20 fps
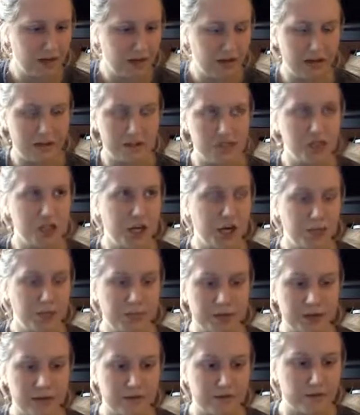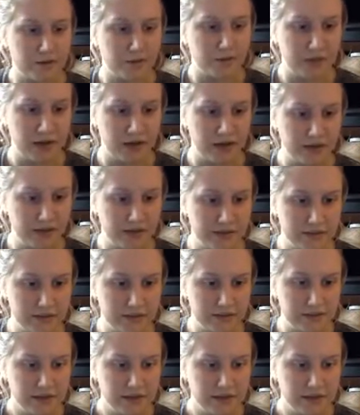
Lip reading: chamber for bodies.